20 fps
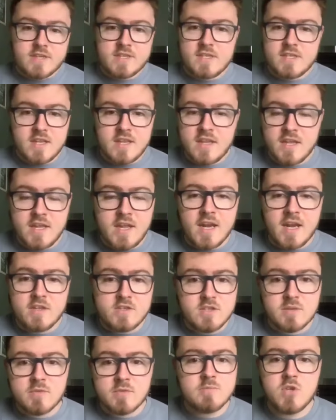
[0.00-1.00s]
This and
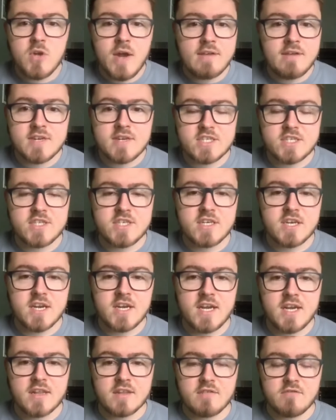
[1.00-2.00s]
sometimes you haven't actually done
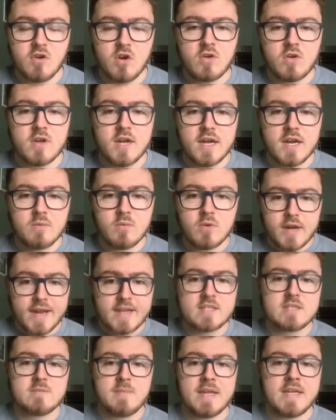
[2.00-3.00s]
anything wrong. And I want to
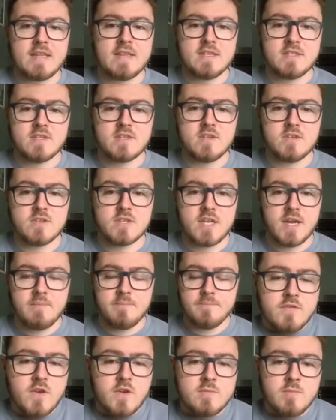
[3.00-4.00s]
explain this to you today.
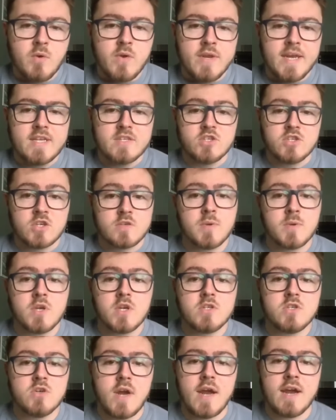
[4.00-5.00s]
The first point is just
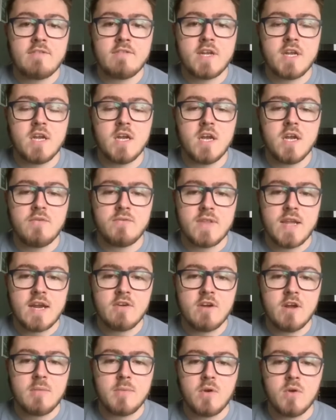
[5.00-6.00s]
because you're having having a, a
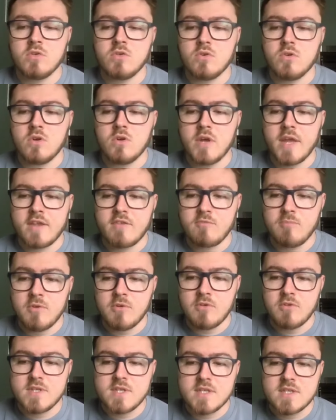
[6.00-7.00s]
flare up, you're
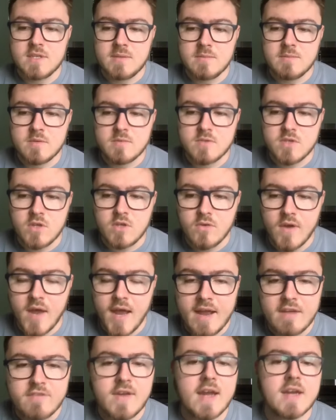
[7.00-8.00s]
experiencing symptoms that you
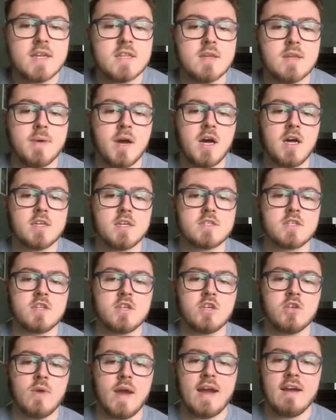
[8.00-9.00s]
have had in the past
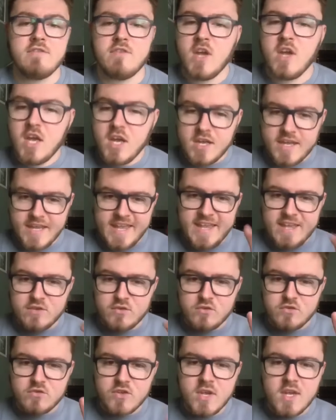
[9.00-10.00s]
that you have
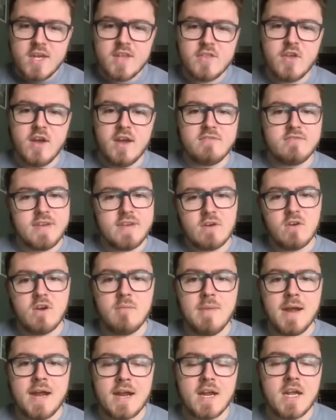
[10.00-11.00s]
healed that have now
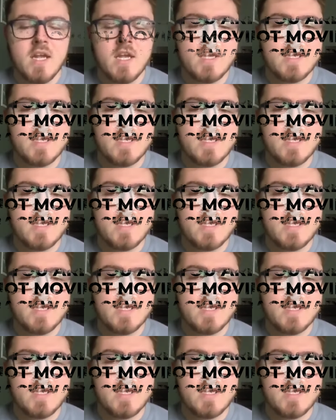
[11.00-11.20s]
come back.